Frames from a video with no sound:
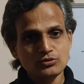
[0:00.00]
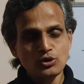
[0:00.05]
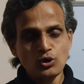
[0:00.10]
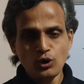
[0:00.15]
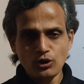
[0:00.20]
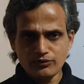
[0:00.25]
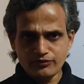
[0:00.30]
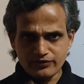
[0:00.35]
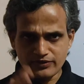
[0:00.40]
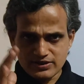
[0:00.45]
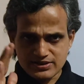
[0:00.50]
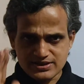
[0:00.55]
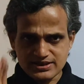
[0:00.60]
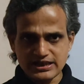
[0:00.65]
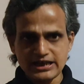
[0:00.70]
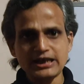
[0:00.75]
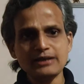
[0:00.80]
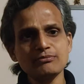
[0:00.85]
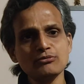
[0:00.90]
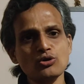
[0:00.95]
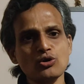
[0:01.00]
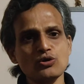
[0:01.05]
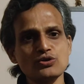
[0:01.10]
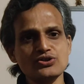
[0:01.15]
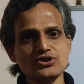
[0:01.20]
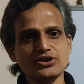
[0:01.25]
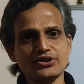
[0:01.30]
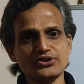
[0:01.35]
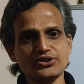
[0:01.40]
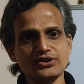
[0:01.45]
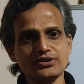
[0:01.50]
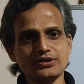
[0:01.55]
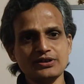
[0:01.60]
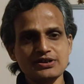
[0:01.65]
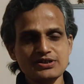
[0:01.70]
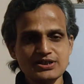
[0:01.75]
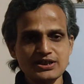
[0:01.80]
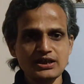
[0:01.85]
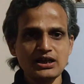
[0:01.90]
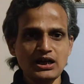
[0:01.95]
of same cross section,
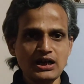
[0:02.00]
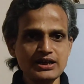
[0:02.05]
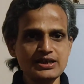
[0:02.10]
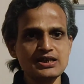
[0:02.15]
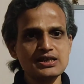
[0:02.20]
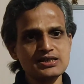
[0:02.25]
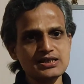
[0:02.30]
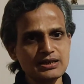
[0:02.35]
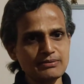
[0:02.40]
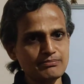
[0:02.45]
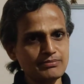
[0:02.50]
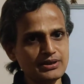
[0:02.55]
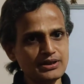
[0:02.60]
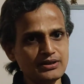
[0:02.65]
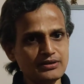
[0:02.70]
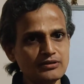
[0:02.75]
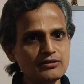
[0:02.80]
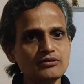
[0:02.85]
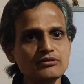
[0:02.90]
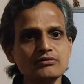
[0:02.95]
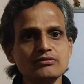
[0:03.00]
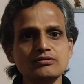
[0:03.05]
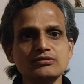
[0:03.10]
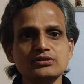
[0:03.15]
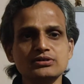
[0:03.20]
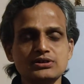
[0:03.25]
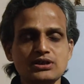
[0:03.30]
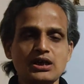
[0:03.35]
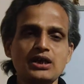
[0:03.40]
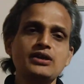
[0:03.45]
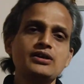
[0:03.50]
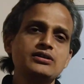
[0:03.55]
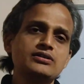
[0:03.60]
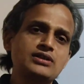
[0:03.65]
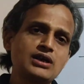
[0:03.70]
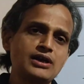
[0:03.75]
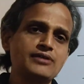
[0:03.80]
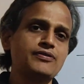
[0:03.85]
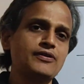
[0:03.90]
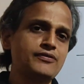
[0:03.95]
say ISMB
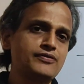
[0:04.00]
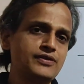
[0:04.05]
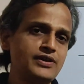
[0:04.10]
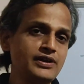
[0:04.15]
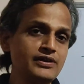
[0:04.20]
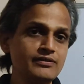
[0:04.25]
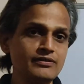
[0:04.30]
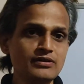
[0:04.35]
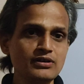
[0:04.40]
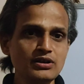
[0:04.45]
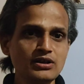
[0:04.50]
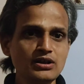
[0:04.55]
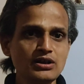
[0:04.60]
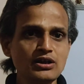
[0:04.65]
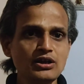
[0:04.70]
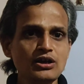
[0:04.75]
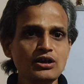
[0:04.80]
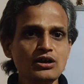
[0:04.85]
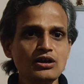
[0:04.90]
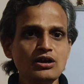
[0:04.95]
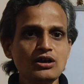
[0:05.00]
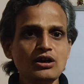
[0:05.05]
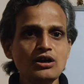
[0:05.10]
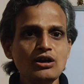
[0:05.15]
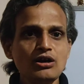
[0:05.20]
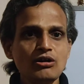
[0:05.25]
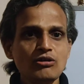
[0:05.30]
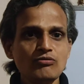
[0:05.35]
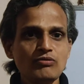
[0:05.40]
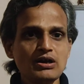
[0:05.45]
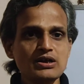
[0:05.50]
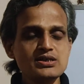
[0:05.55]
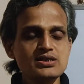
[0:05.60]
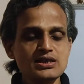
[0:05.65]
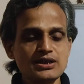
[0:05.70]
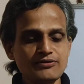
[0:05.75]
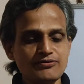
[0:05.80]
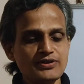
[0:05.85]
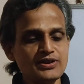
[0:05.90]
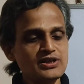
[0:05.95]
350,
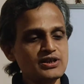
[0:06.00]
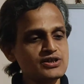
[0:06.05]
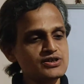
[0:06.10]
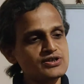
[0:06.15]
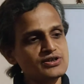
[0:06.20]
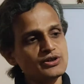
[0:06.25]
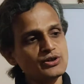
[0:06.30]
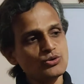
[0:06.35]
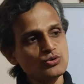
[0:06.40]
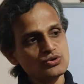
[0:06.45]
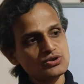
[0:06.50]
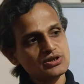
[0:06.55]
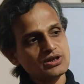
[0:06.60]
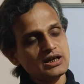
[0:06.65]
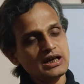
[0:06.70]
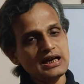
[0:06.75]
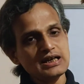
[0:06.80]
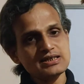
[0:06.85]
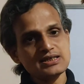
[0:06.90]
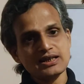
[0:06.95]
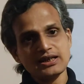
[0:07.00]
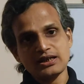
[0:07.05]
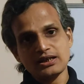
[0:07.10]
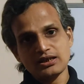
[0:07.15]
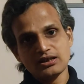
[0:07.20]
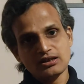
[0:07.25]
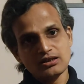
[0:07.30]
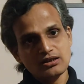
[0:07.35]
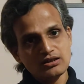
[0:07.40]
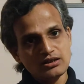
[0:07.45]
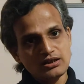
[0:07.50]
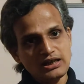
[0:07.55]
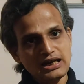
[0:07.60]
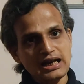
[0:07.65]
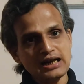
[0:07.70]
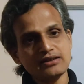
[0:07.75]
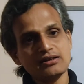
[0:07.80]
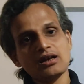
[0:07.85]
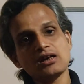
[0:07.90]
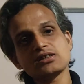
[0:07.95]
once if it is used as a
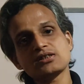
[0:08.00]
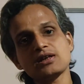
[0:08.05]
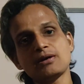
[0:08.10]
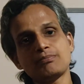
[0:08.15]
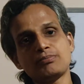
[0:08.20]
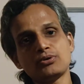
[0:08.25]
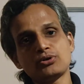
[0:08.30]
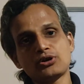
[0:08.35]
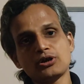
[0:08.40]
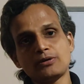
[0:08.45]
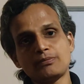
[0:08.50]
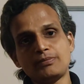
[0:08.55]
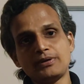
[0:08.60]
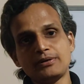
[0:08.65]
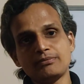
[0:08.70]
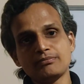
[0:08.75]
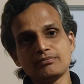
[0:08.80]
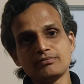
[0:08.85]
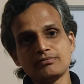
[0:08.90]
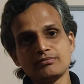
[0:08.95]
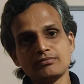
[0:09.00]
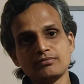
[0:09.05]
laterally supported beam,